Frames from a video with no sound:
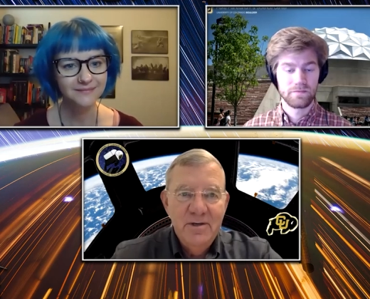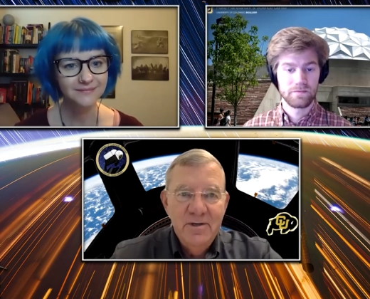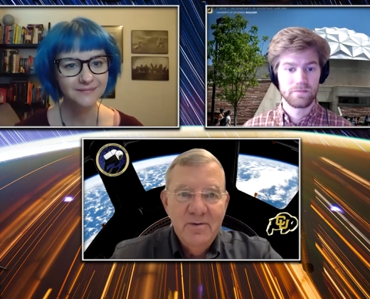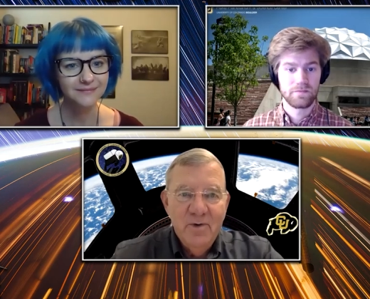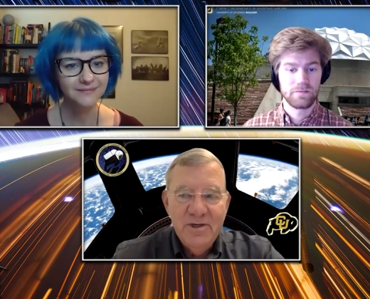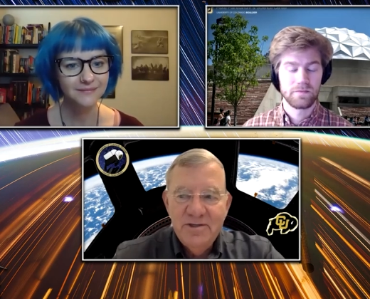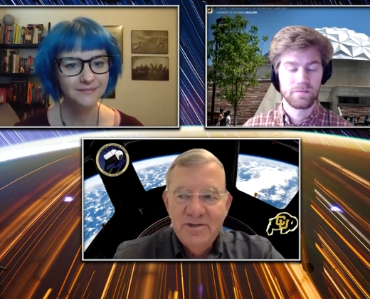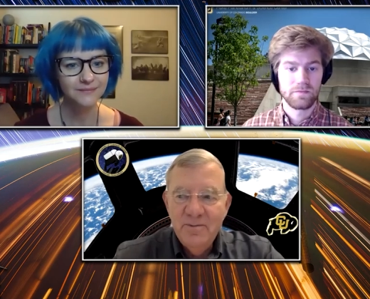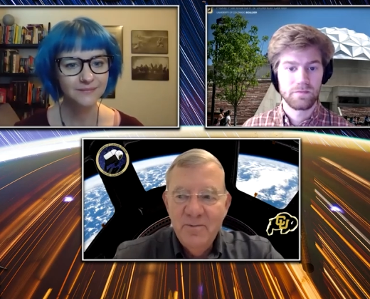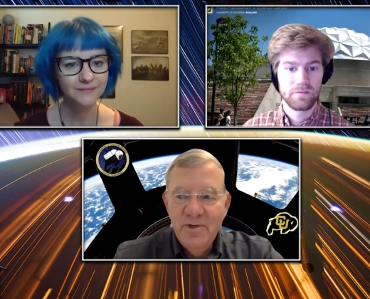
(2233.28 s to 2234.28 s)
Speaker 1: what
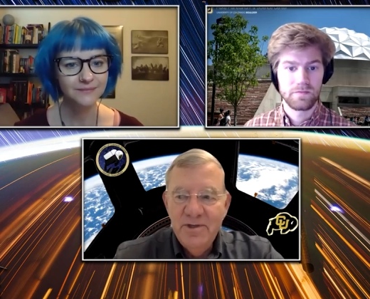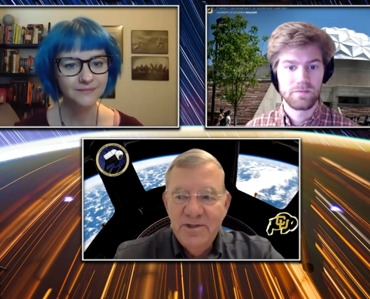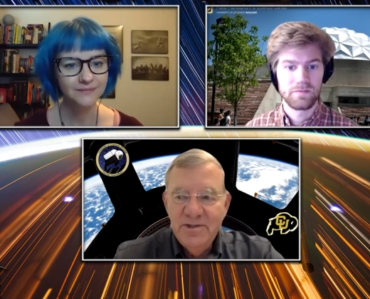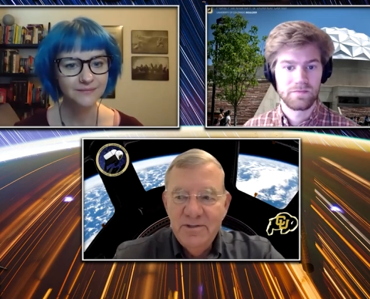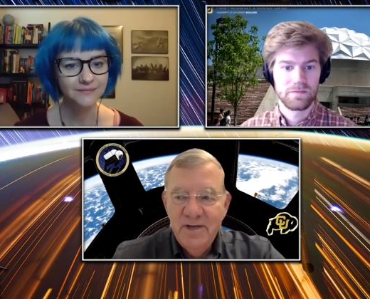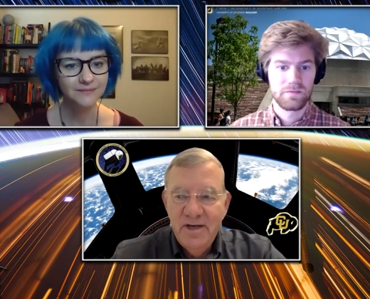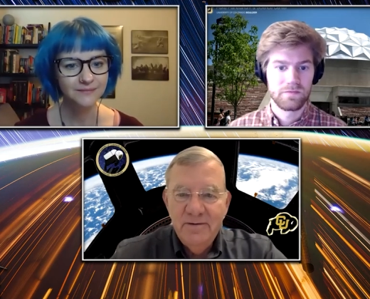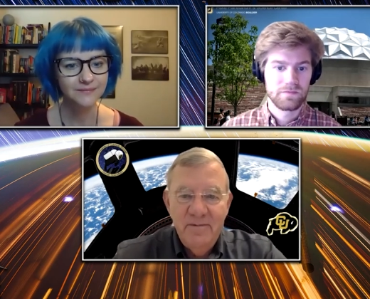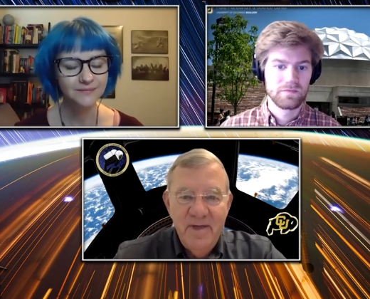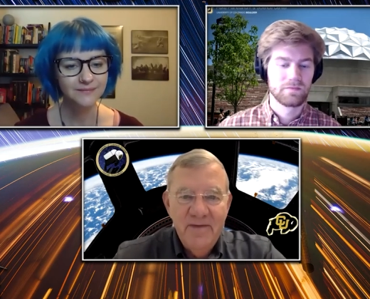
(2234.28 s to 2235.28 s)
someone's uh,
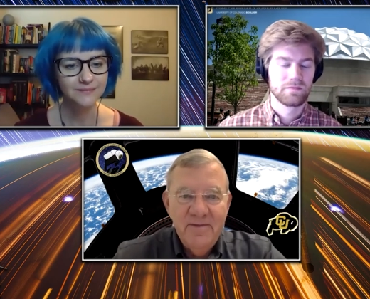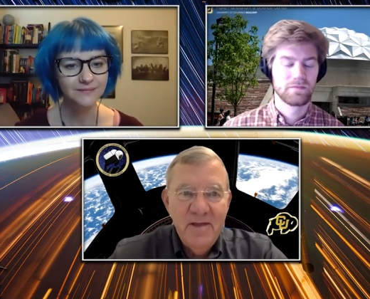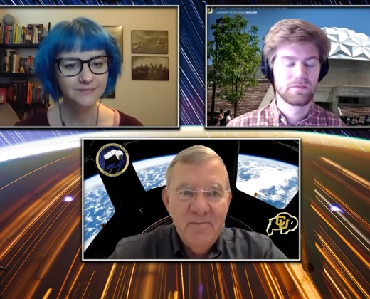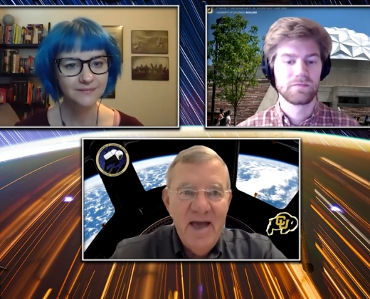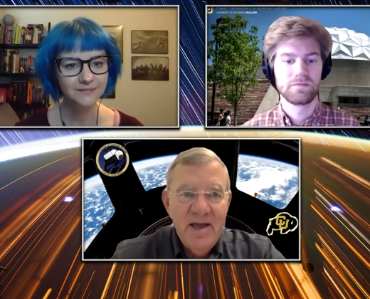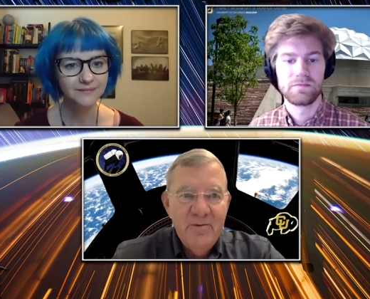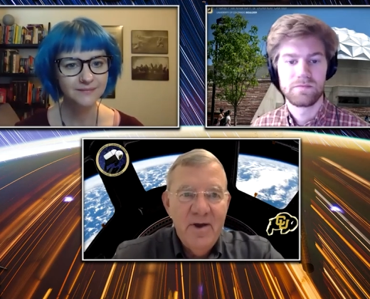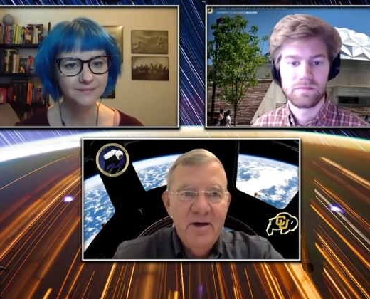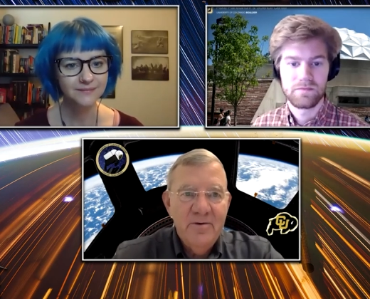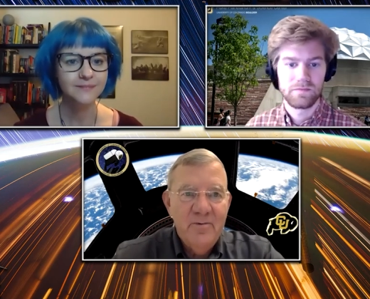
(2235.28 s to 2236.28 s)
ethnic
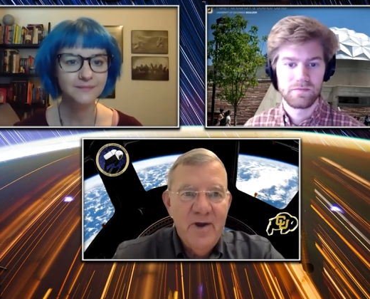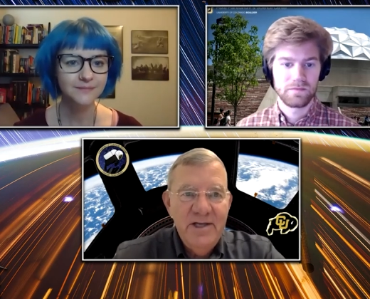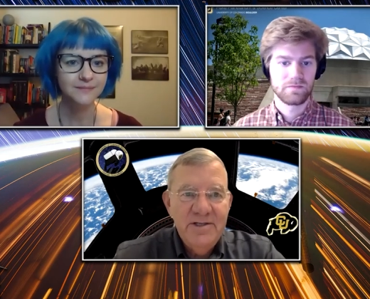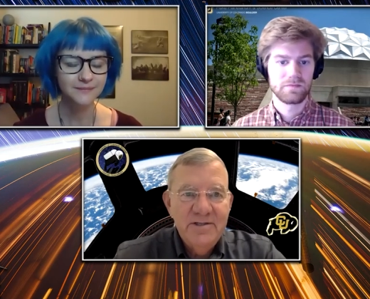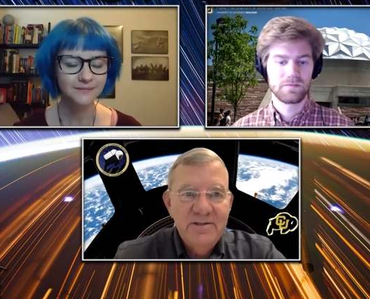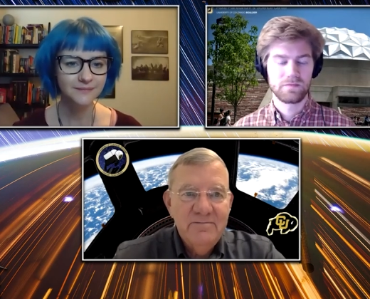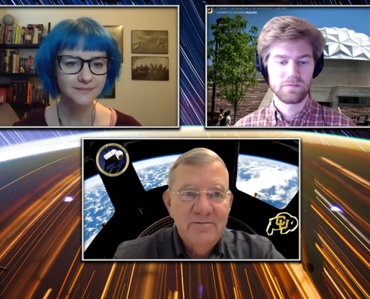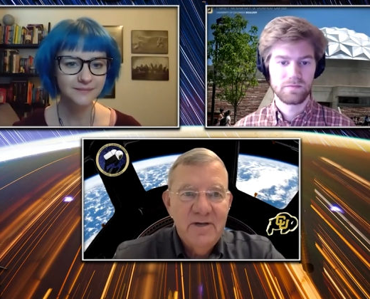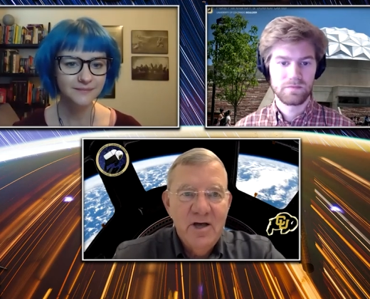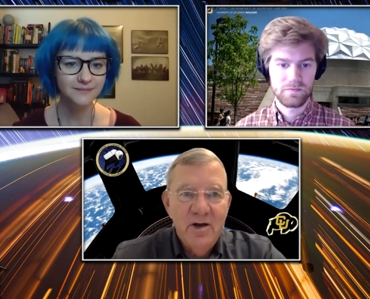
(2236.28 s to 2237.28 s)
background, race,
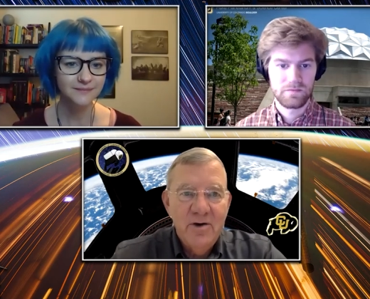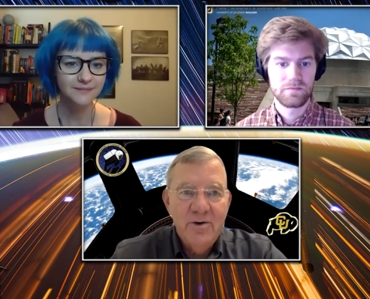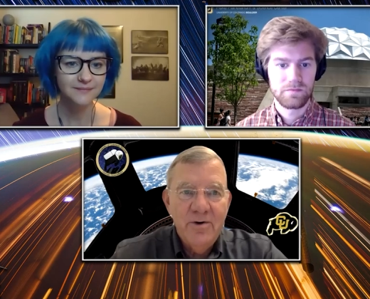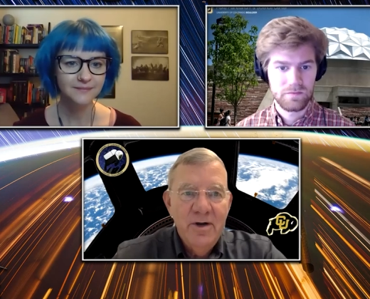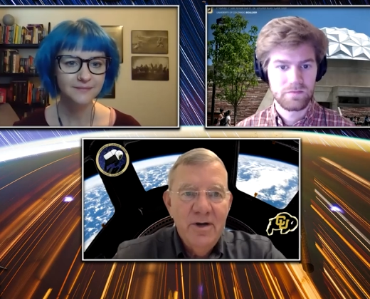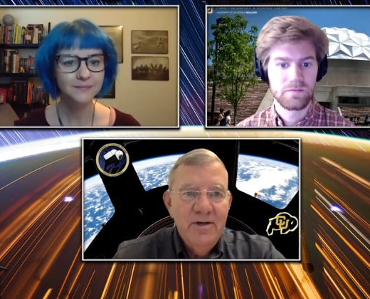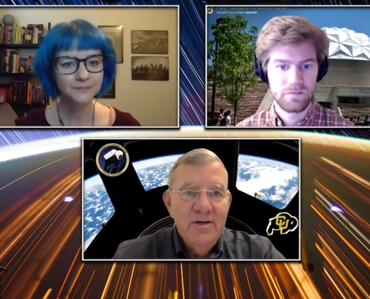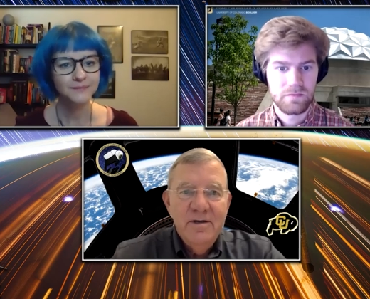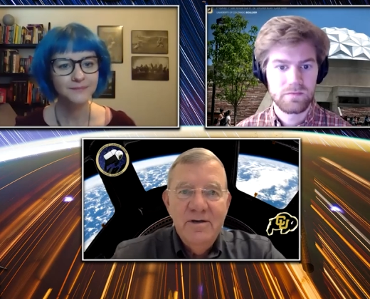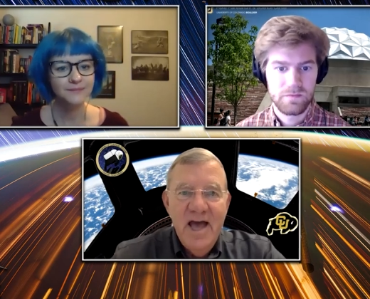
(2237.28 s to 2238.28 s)
color,
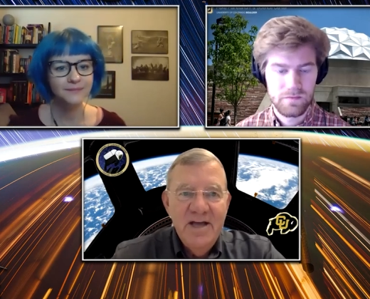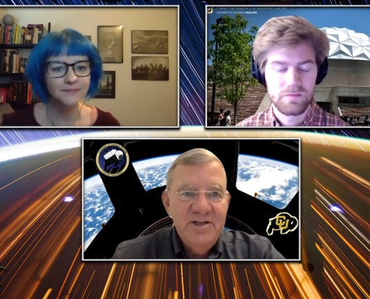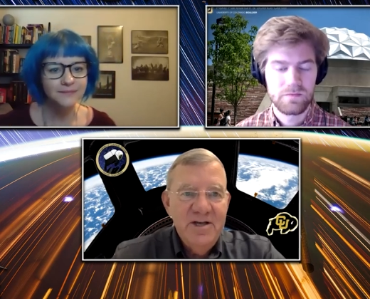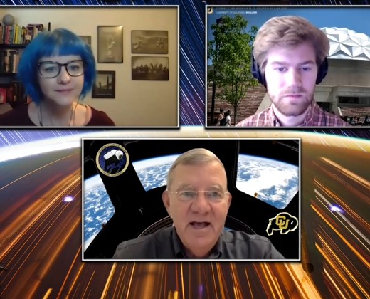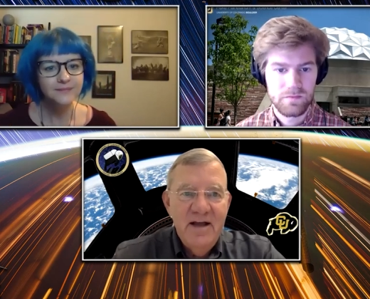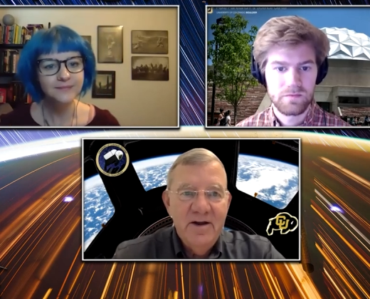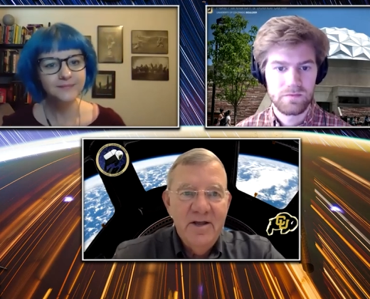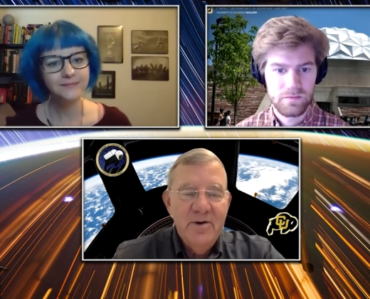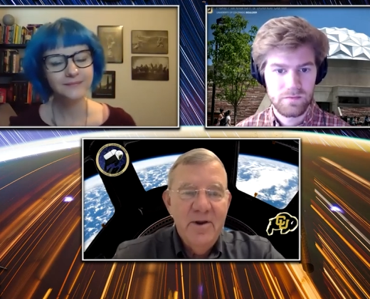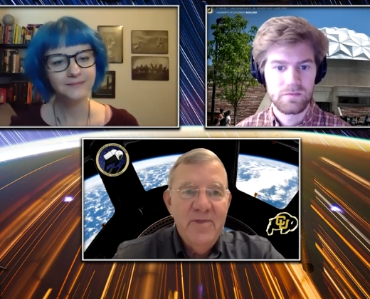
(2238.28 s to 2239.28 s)

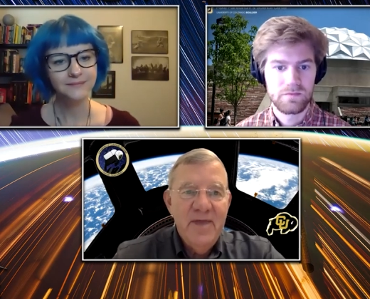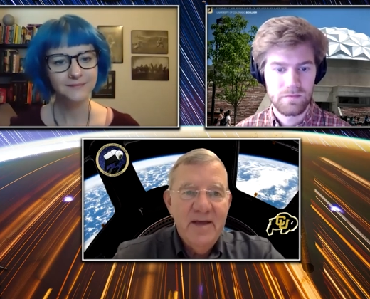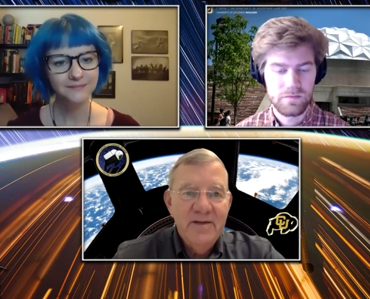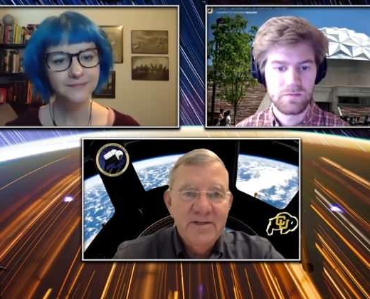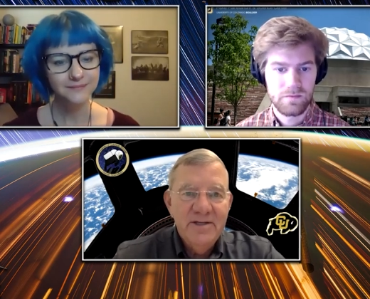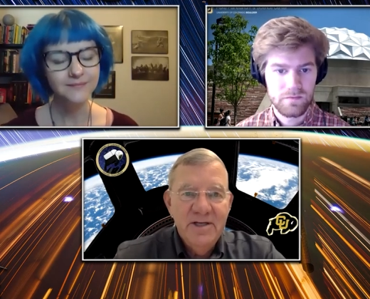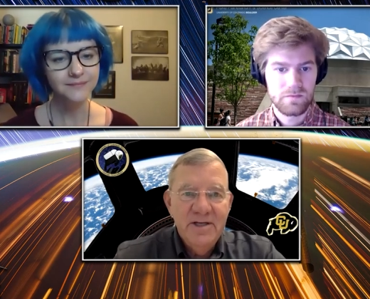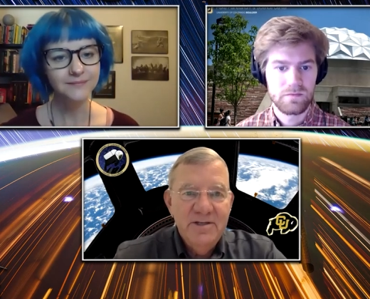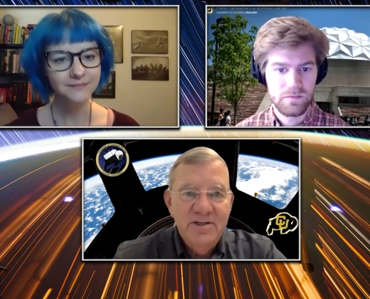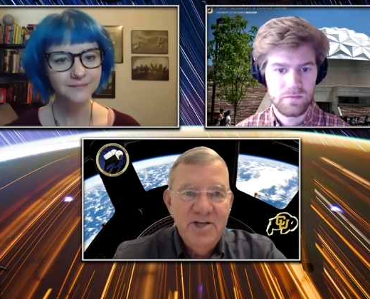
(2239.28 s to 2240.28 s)
nationality, or anything else
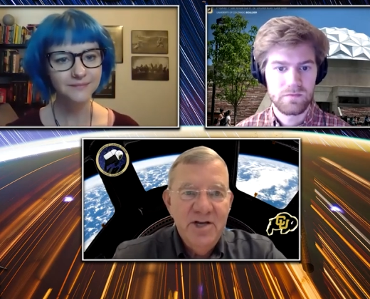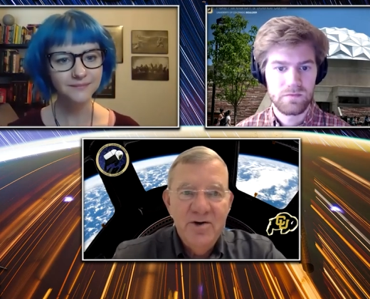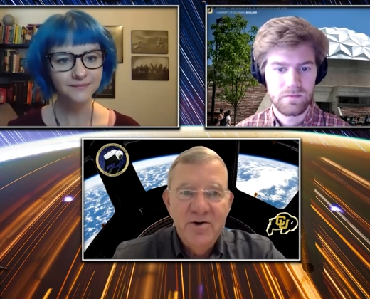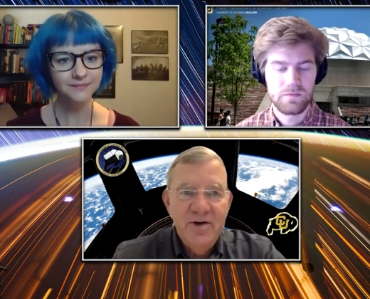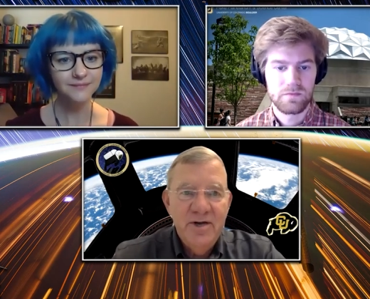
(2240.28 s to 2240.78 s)
is, gender.